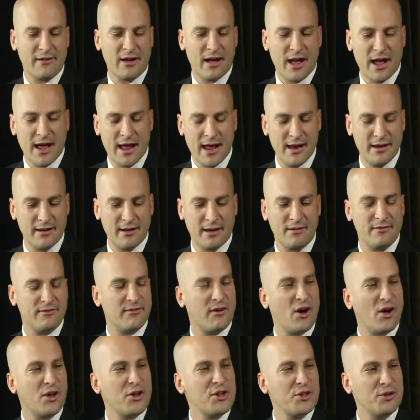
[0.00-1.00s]
of high uh,
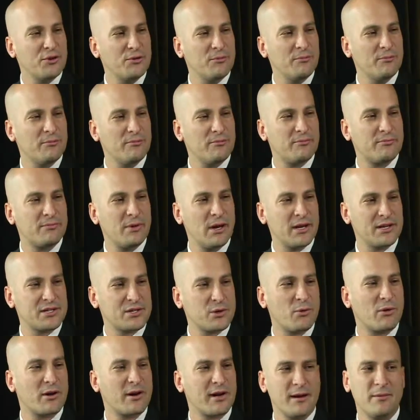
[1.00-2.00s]
volume uh,
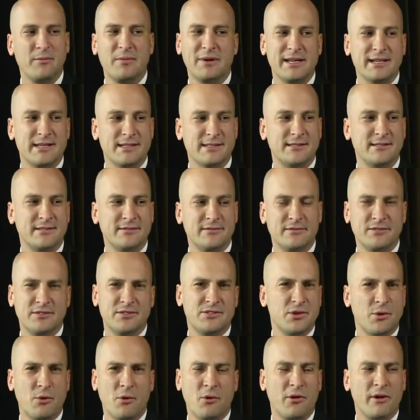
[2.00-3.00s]
tour companies,
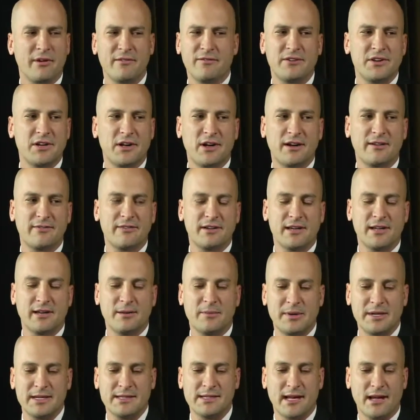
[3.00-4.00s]
tour and photography
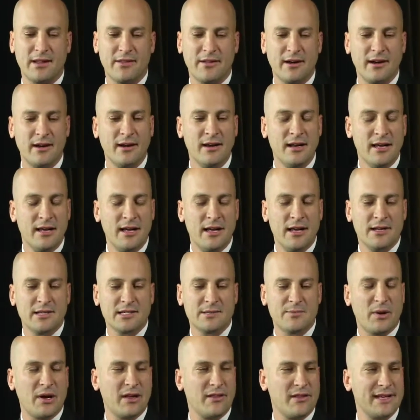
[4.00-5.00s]
companies out there.
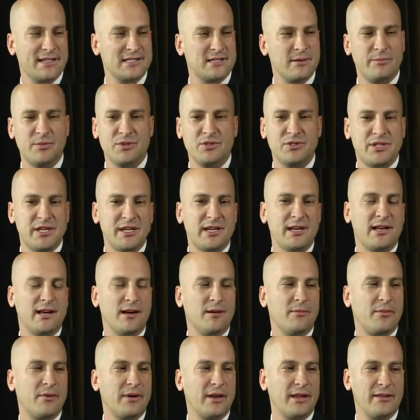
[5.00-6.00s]
Spotlight's a boutique
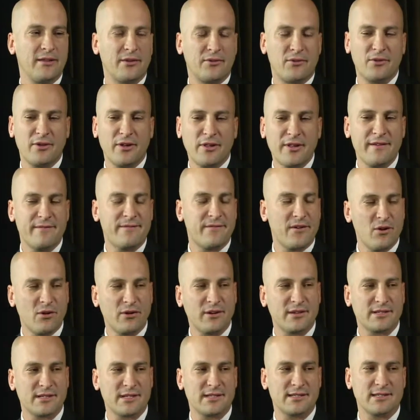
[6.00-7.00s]
company that really
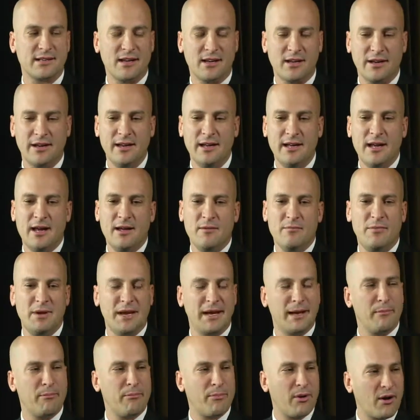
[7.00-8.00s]
focuses on
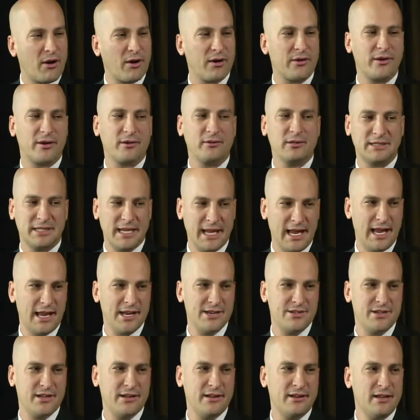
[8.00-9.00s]
being a partner with the
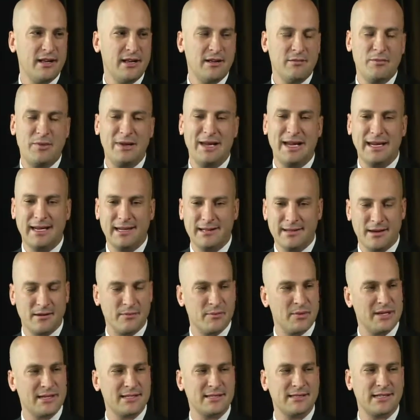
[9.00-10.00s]
agent, being in their
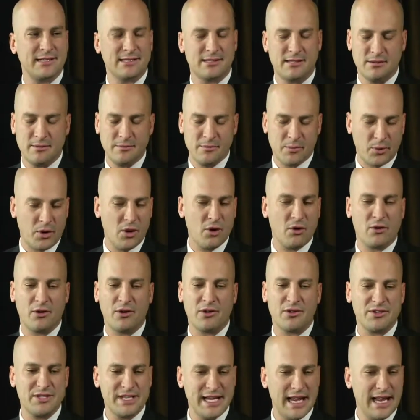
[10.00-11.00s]
business, the
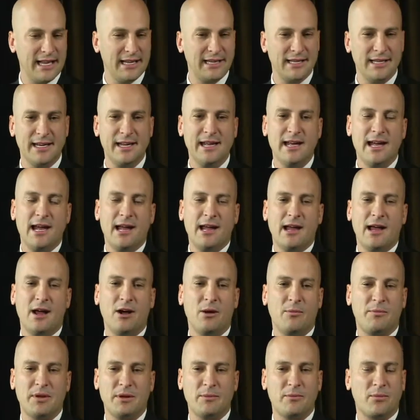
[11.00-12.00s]
broker daily,
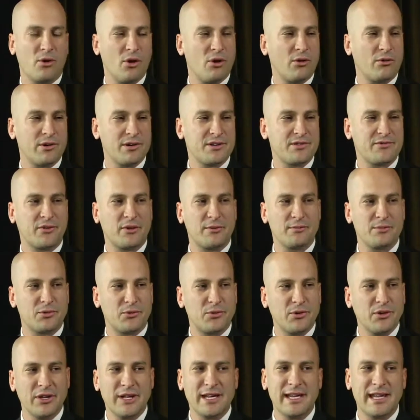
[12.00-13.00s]
helping brokerage firms
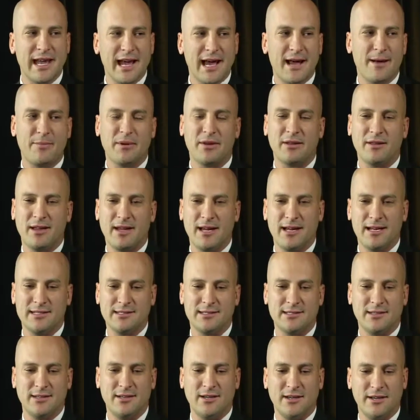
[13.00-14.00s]
really
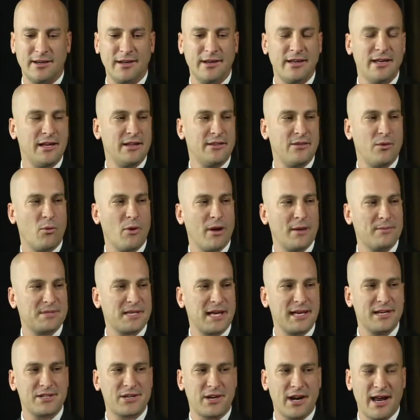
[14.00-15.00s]
capitalize on the
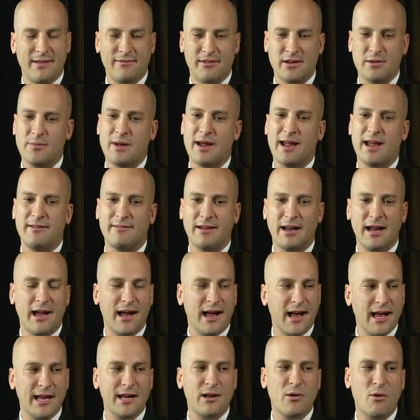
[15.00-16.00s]
website traffic by having
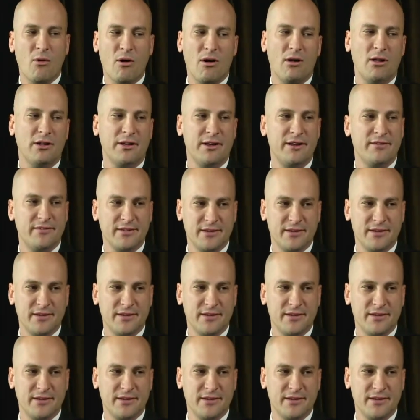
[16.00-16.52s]
high quality